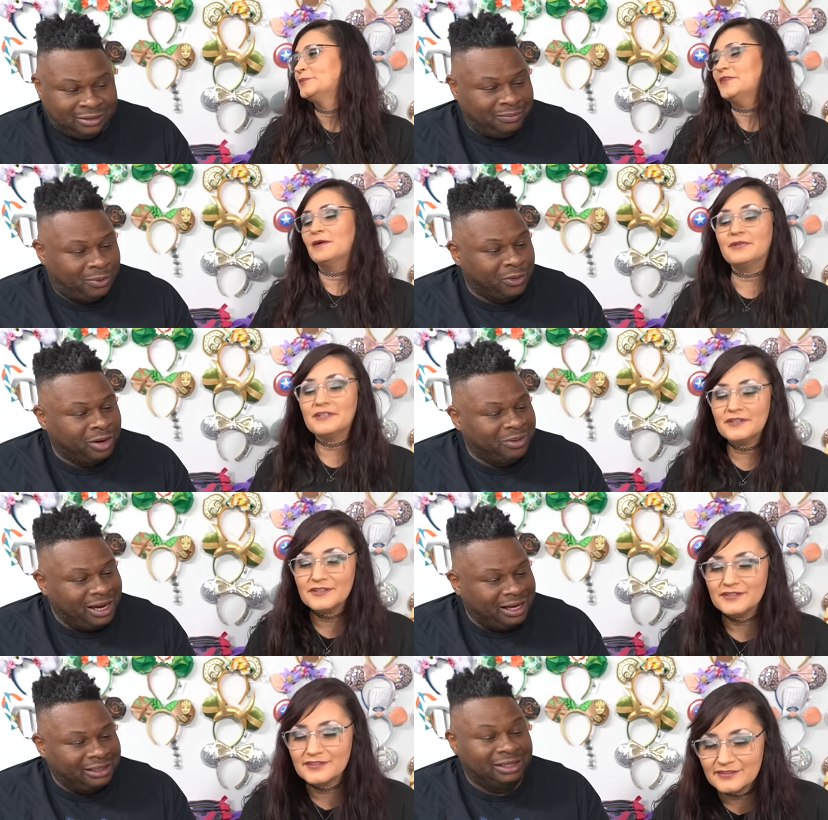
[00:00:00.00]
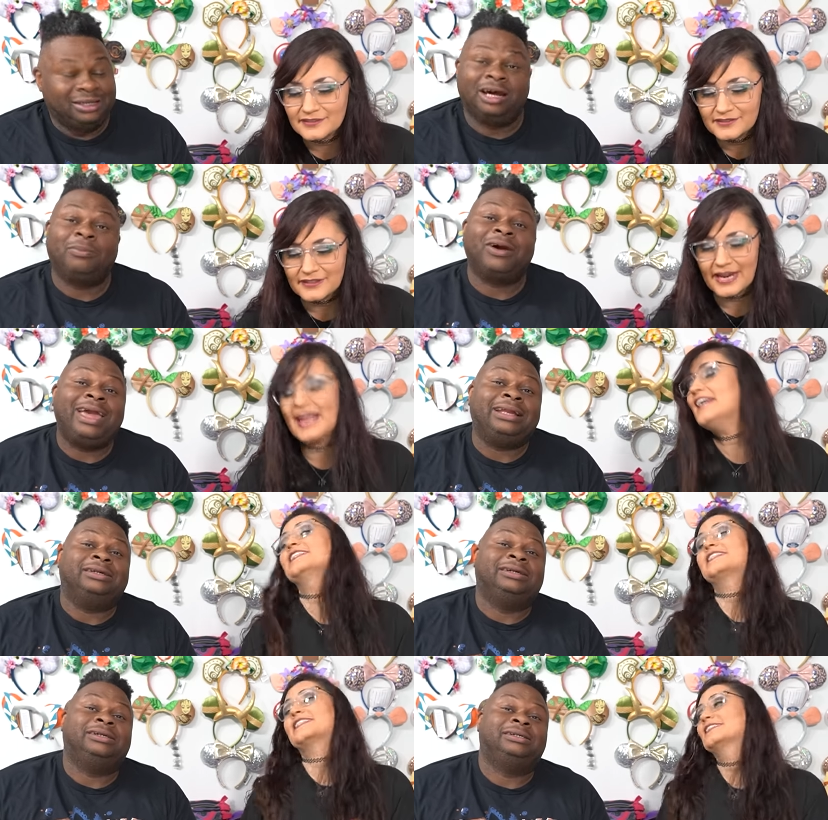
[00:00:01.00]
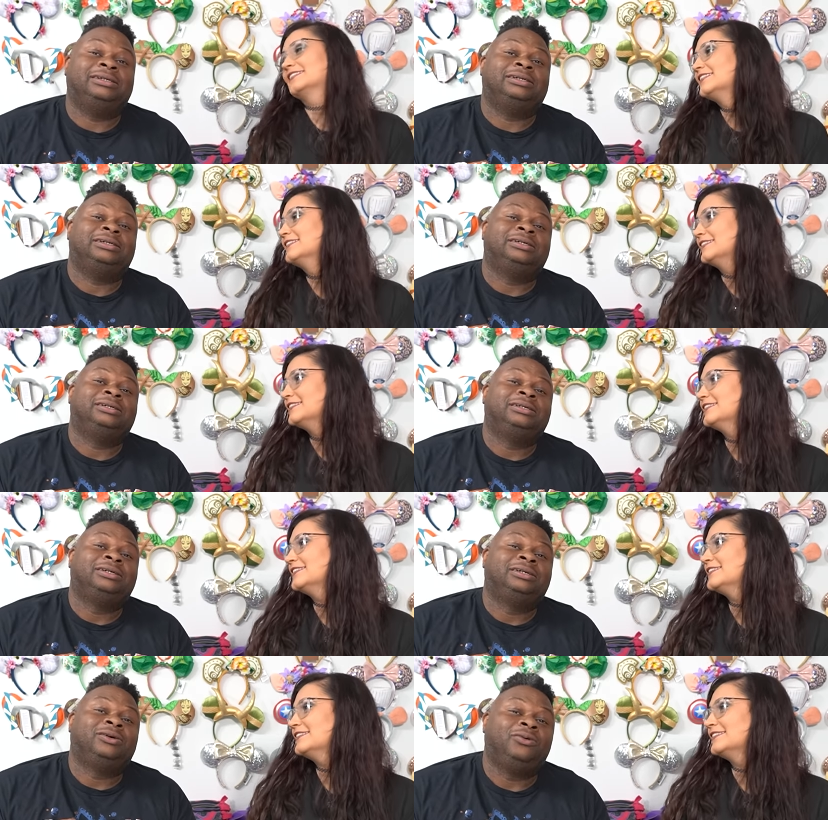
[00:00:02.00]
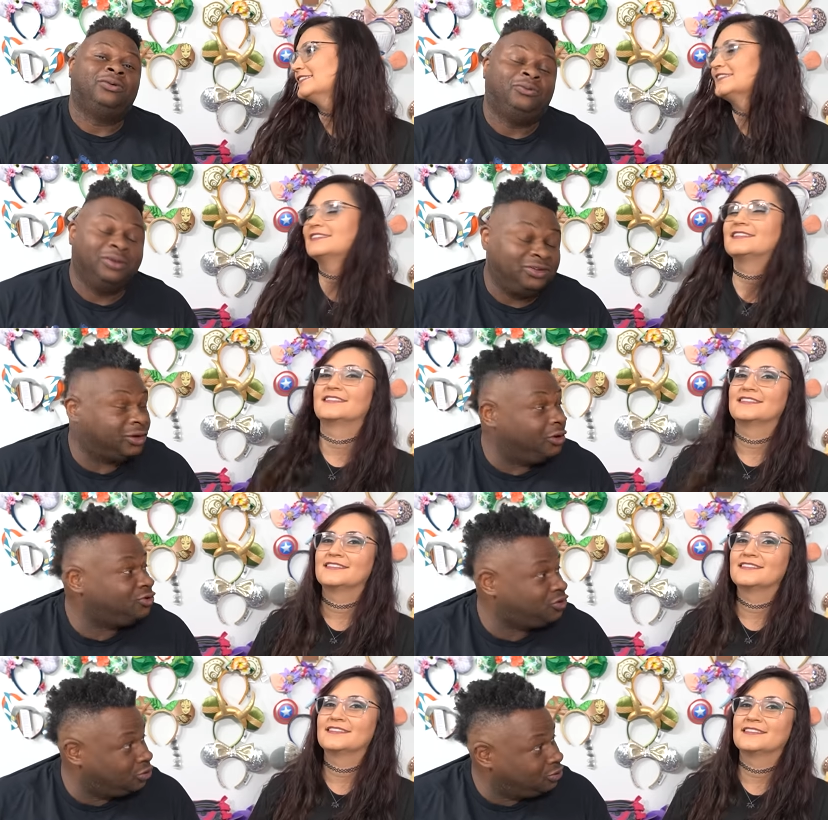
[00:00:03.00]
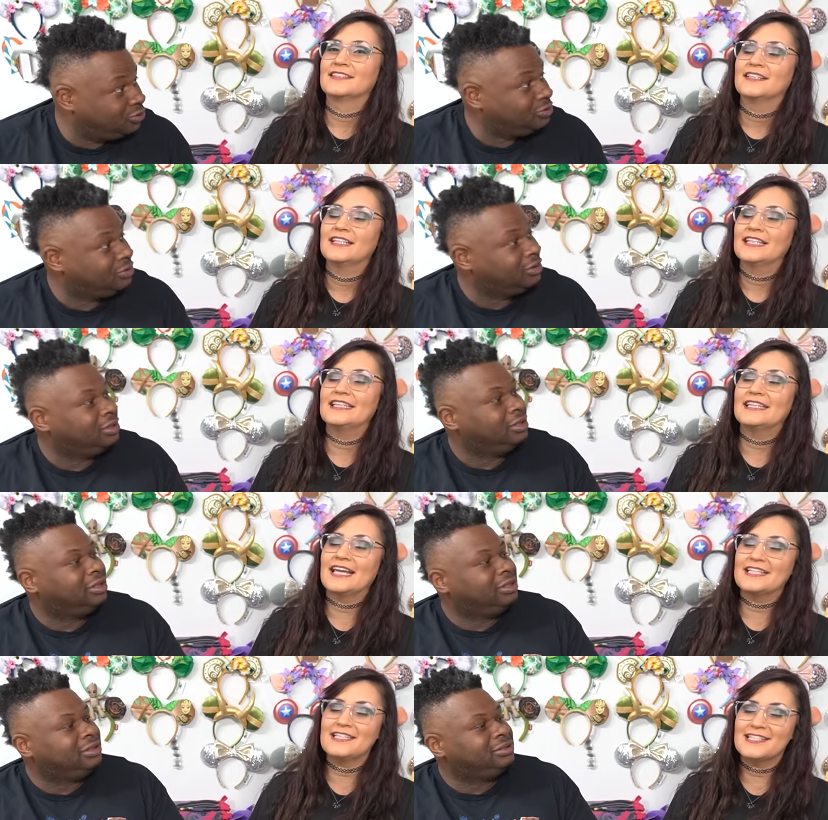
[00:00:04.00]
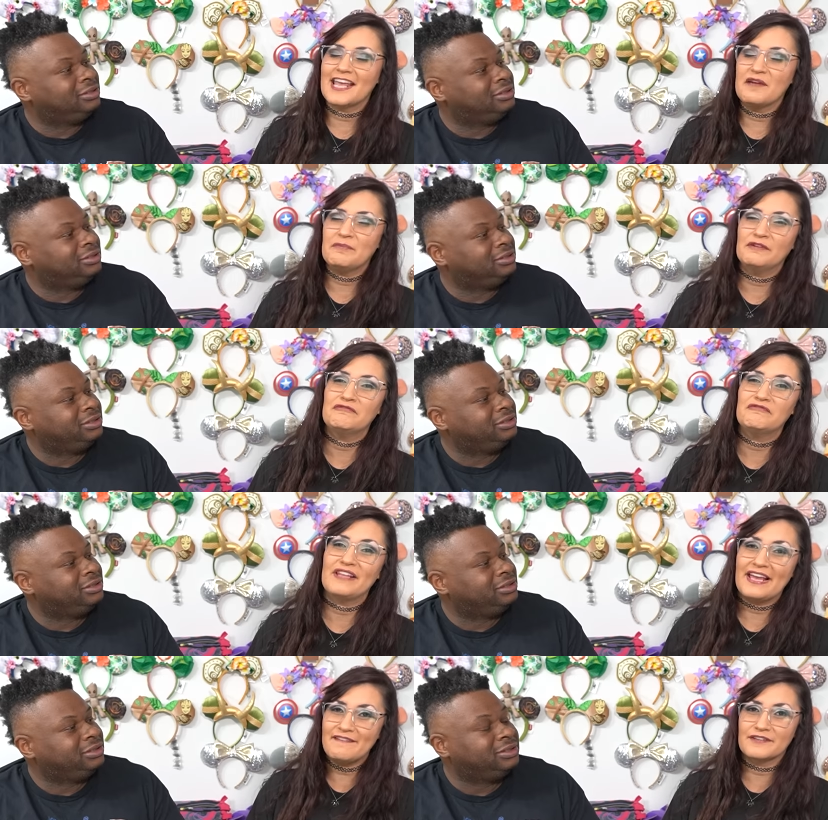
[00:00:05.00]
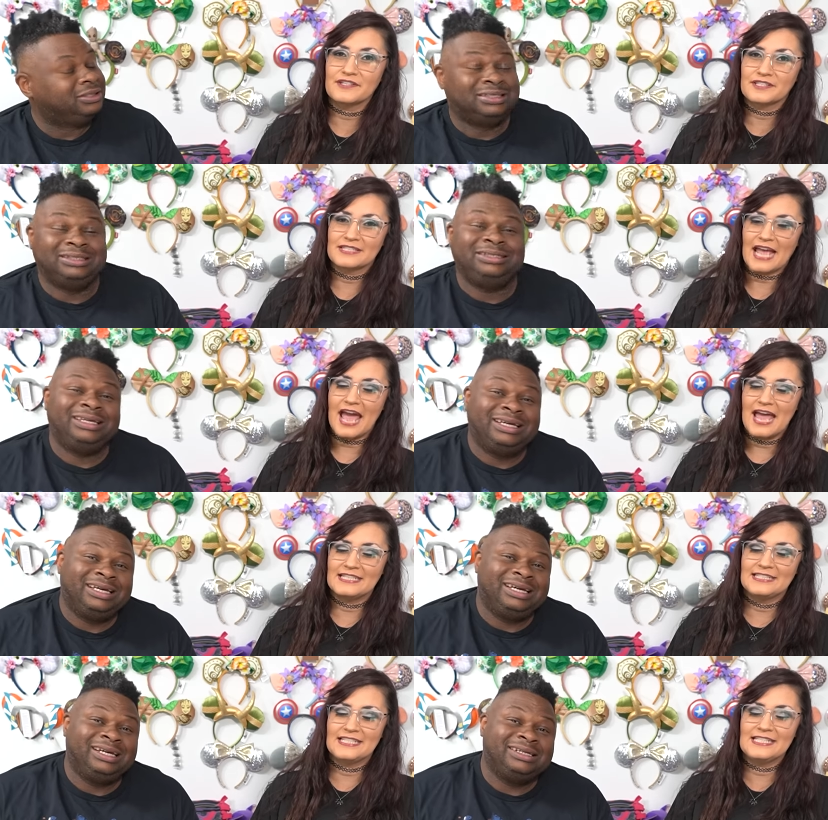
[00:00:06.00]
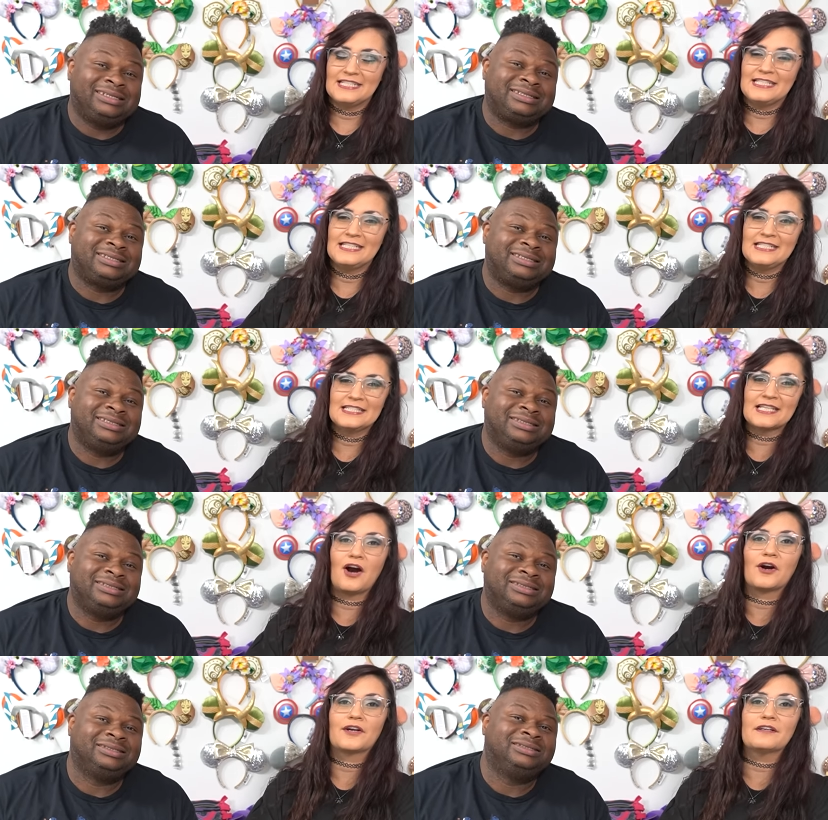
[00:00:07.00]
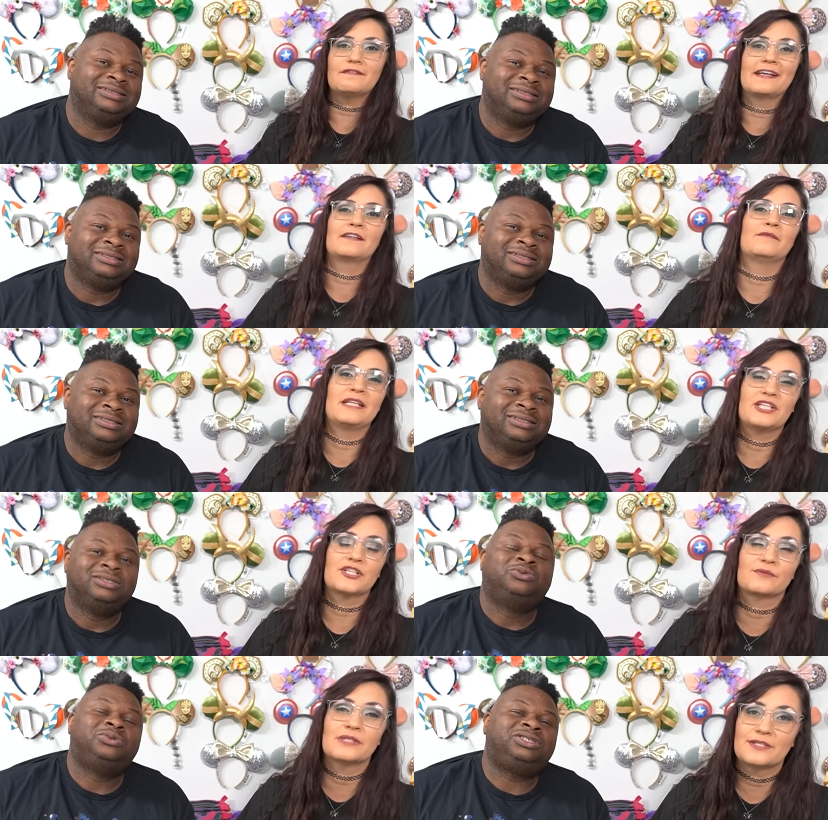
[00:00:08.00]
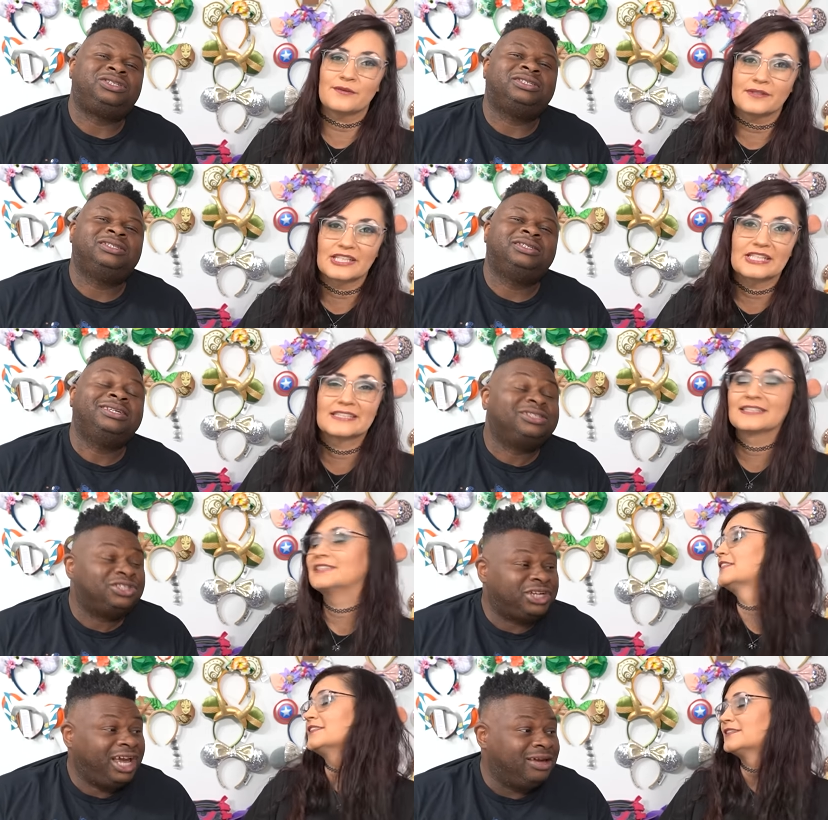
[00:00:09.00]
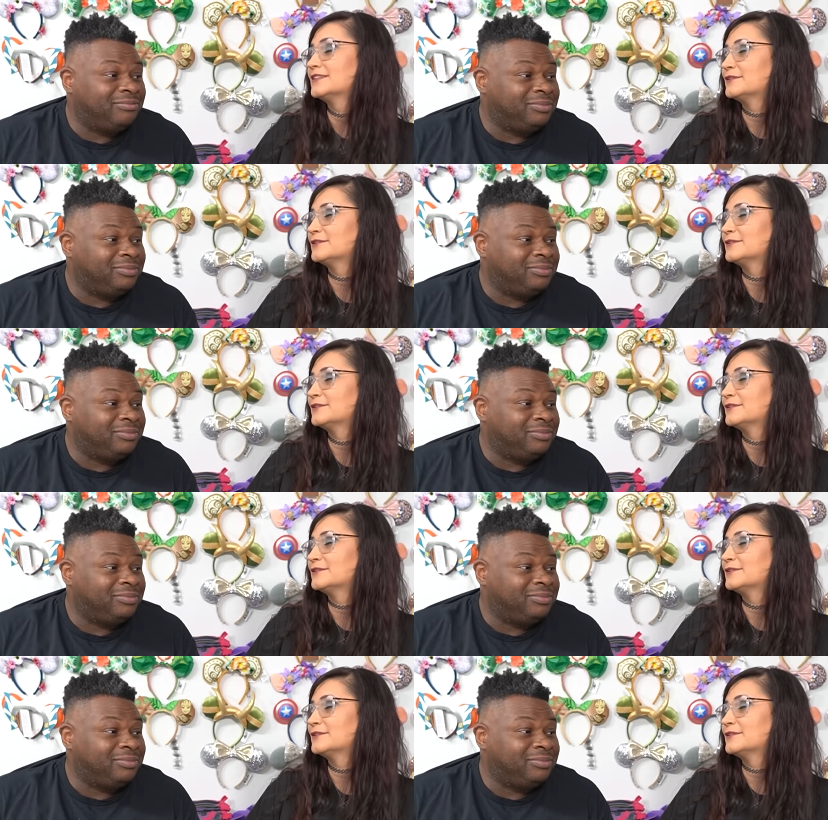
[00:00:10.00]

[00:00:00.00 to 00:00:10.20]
Speaker 1: number or number nine, number eight. eight. This goes to
Speaker 2: landscape of flavors yes. at Disney's Art of Animation Resort.
Speaker 1: Which is a shame